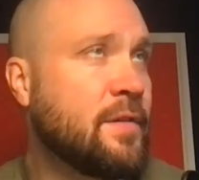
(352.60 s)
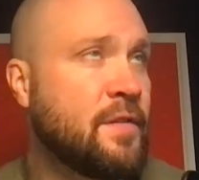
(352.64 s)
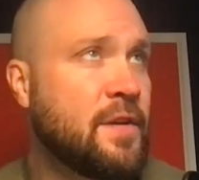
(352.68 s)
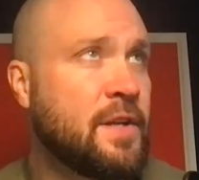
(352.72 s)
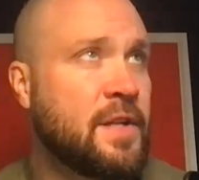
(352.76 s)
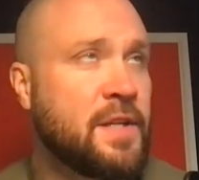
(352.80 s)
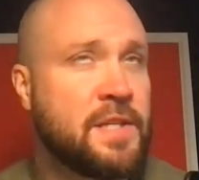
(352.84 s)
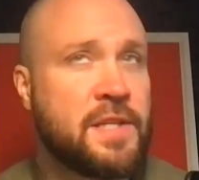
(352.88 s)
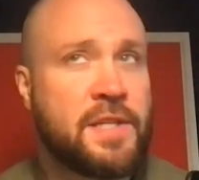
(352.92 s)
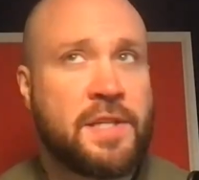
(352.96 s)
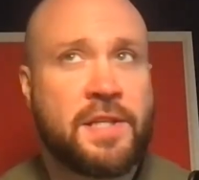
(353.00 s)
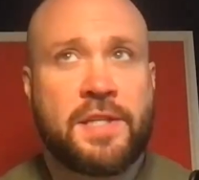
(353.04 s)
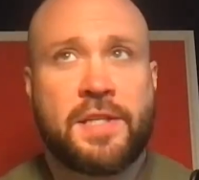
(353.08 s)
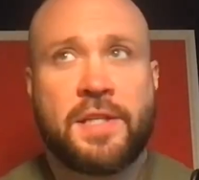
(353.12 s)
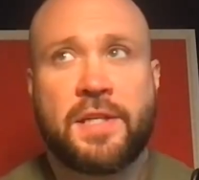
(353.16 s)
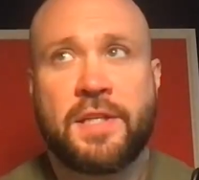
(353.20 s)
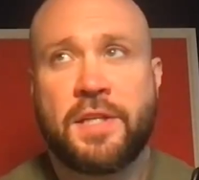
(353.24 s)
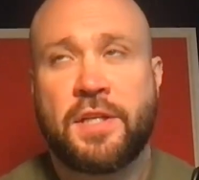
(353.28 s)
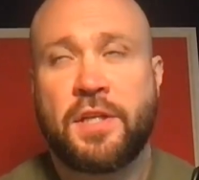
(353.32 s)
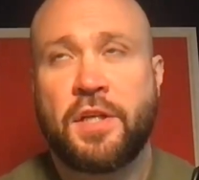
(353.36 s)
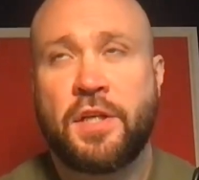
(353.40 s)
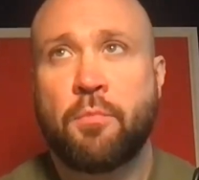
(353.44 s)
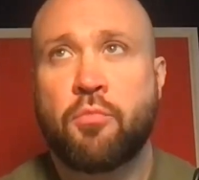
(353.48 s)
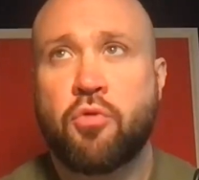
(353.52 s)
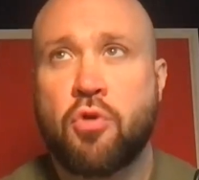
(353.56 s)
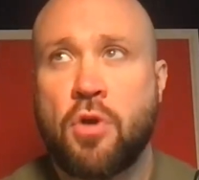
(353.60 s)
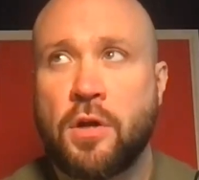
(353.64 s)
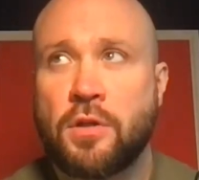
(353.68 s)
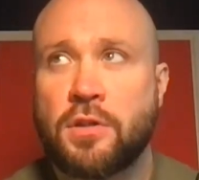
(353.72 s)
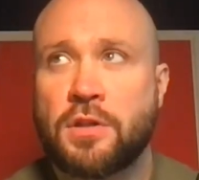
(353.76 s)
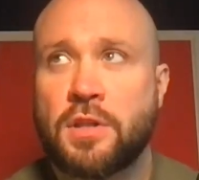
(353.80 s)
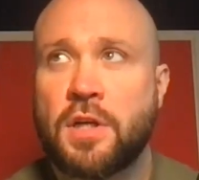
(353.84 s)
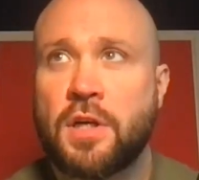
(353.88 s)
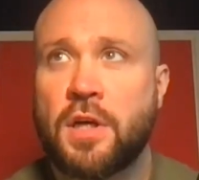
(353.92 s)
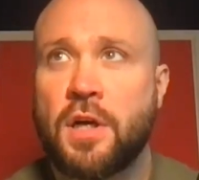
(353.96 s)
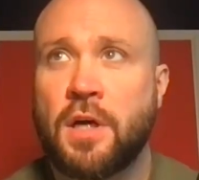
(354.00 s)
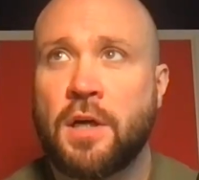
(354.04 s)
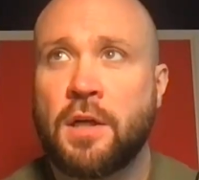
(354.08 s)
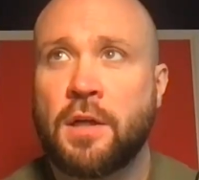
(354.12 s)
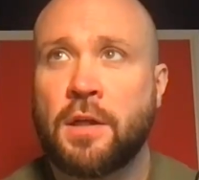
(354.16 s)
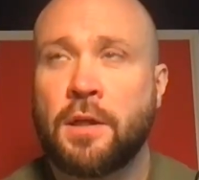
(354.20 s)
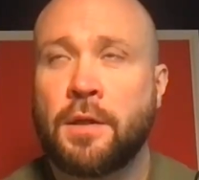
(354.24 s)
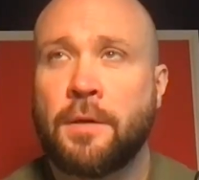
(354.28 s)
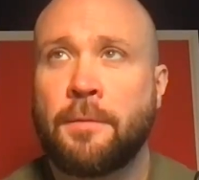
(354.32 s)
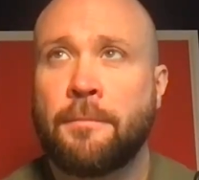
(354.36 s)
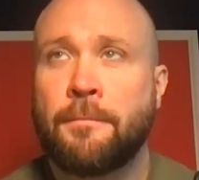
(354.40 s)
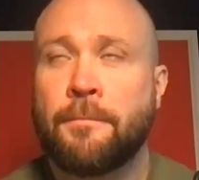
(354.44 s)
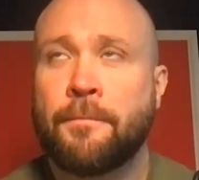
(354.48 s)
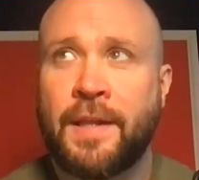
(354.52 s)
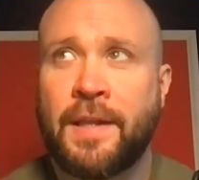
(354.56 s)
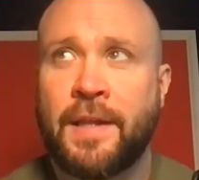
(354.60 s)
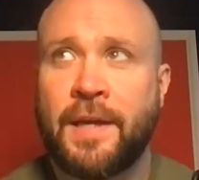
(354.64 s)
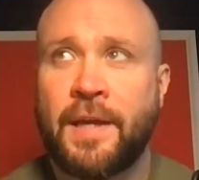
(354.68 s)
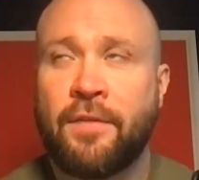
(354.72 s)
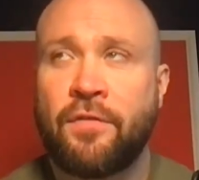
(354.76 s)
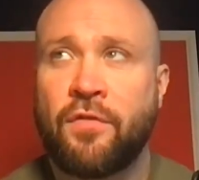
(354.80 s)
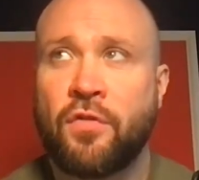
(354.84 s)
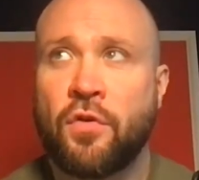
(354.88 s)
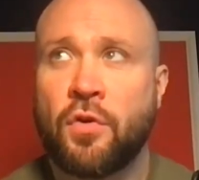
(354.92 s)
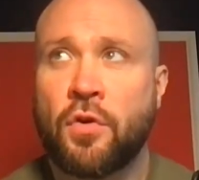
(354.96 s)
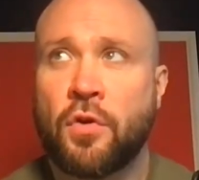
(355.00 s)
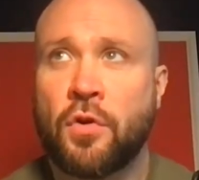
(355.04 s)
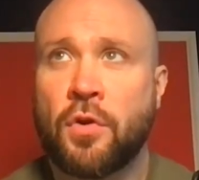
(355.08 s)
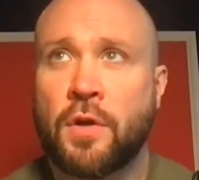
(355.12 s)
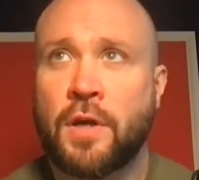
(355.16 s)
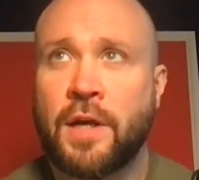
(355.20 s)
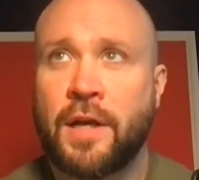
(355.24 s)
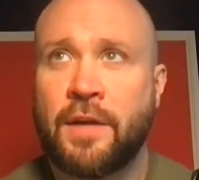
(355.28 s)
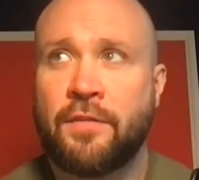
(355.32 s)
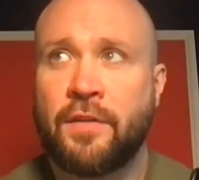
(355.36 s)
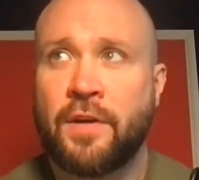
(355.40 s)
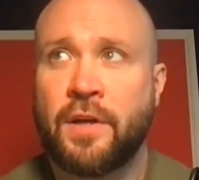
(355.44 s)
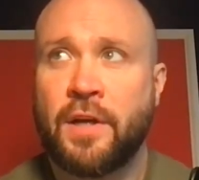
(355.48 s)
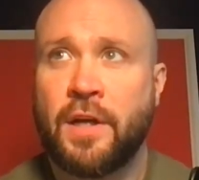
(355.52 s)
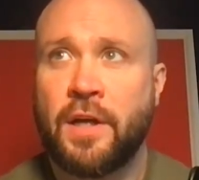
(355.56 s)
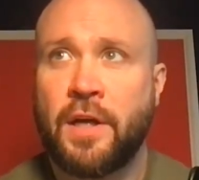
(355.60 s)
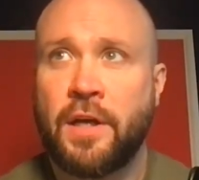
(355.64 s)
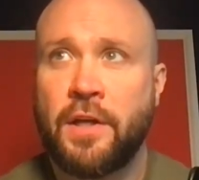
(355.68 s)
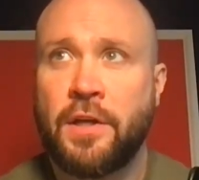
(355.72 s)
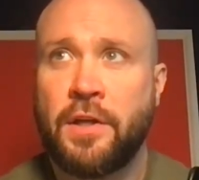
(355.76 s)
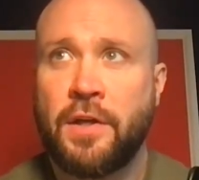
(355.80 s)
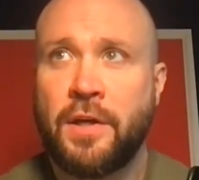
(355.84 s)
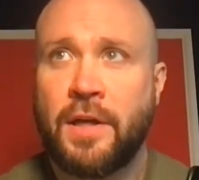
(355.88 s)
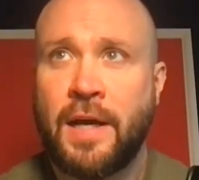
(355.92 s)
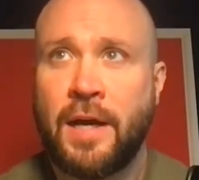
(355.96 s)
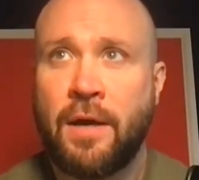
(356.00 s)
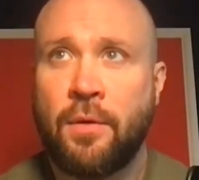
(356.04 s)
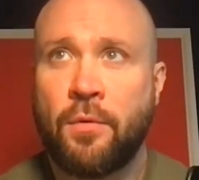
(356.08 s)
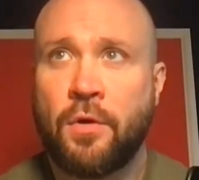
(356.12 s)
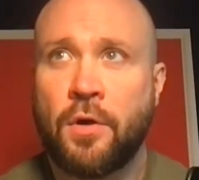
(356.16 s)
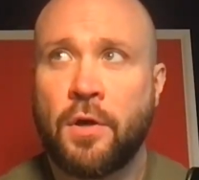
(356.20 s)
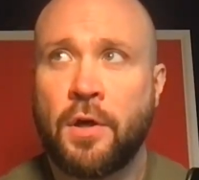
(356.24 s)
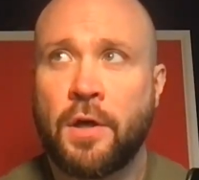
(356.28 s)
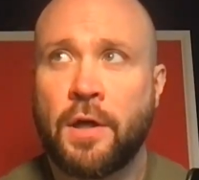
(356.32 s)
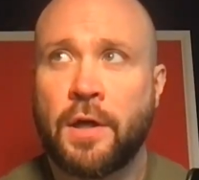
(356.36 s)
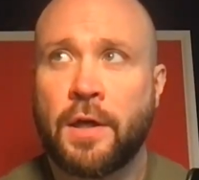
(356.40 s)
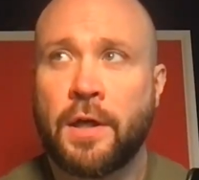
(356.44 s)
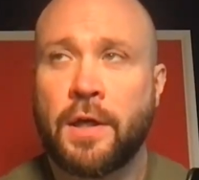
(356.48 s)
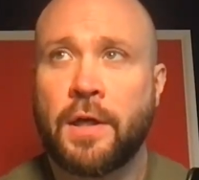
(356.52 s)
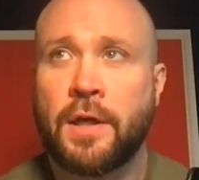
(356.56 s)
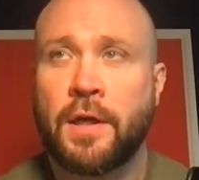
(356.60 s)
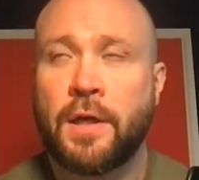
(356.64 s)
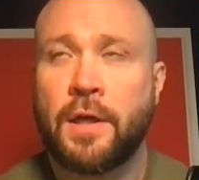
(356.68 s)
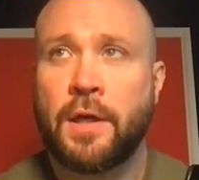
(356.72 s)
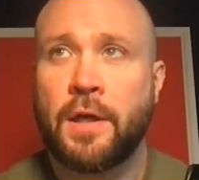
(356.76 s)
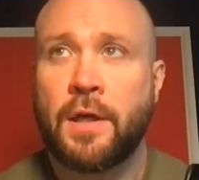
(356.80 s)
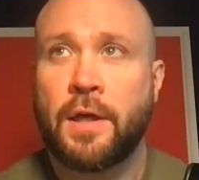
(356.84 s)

Given this is a new protocol and therefore kind of a new network